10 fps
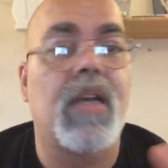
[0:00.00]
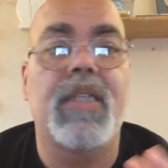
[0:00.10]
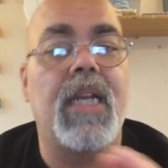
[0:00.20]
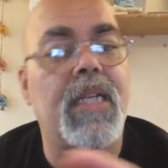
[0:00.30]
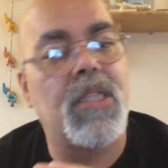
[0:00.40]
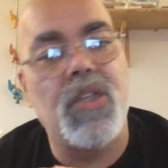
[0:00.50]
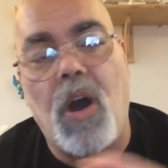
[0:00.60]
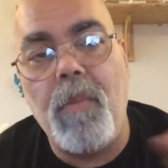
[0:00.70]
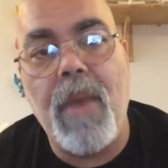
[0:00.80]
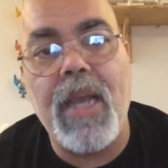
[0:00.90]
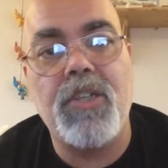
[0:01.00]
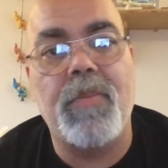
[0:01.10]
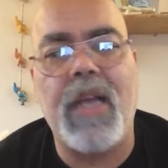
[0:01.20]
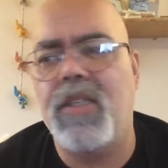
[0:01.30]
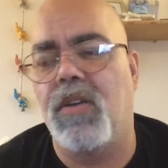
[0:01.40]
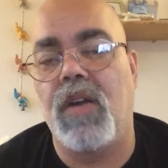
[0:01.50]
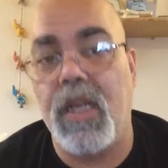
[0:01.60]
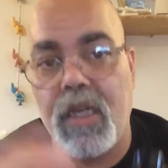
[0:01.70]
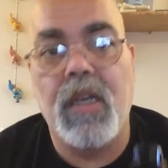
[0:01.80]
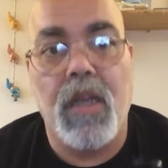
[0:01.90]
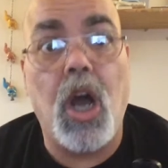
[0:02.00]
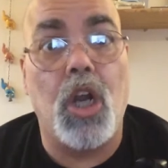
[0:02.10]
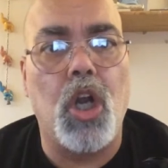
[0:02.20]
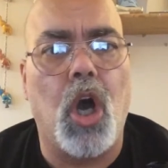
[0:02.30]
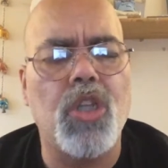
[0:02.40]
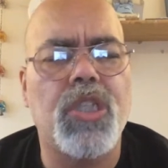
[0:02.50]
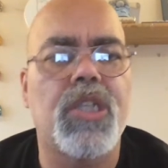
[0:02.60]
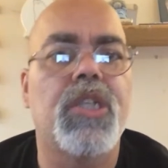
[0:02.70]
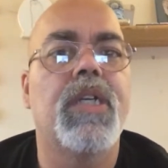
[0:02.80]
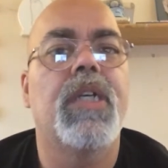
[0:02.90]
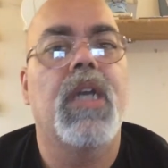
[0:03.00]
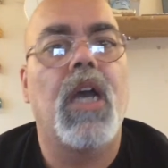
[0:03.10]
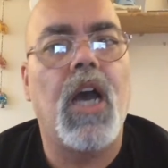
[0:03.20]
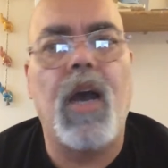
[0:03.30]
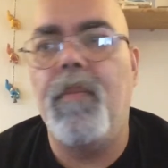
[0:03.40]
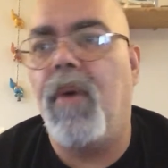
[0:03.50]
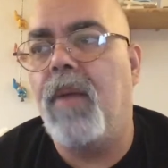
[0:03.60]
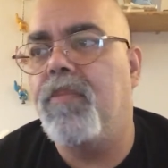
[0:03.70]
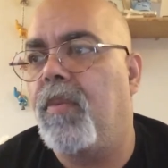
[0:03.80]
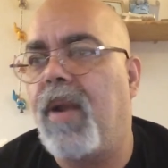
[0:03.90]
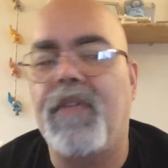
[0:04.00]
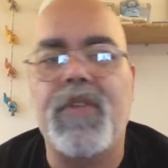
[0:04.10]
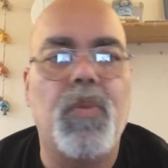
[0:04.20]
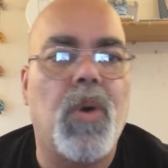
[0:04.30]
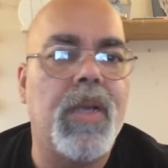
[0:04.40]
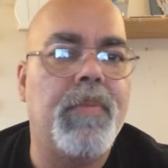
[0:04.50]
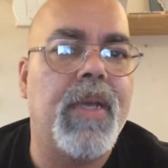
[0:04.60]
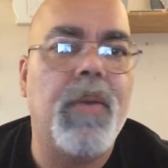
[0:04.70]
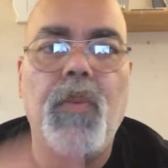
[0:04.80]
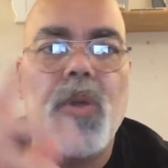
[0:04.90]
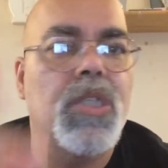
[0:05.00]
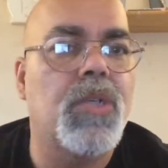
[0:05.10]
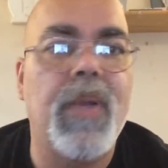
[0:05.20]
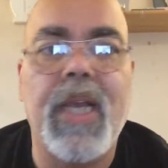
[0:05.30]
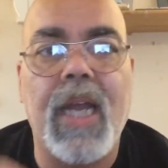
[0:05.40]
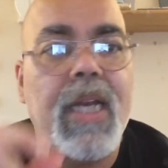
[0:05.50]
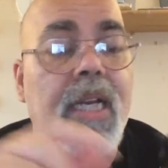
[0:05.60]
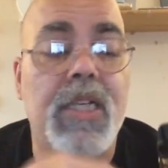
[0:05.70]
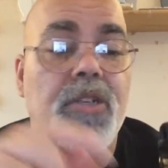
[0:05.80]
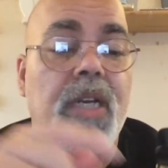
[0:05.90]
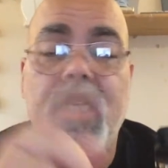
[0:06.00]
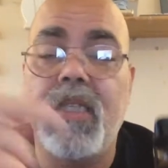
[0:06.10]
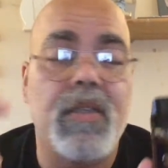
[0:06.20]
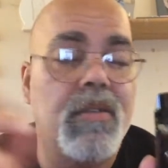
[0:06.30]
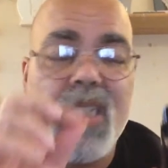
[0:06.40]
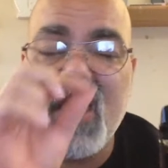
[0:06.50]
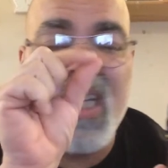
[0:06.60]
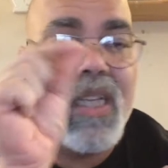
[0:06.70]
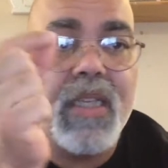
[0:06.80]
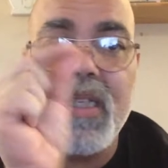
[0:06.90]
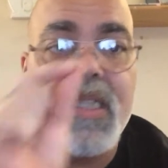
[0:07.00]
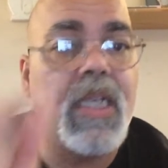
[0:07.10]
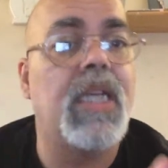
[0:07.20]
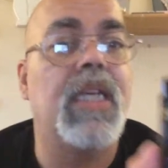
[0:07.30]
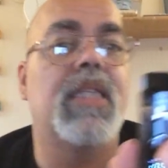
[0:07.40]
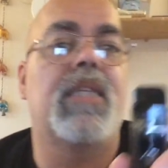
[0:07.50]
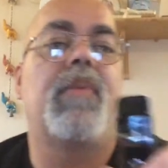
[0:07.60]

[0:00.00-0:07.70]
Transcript: like I said, it's not a major amount. It's not like a lot. I probably have to wipe it once a week, and it literally is just the teeniest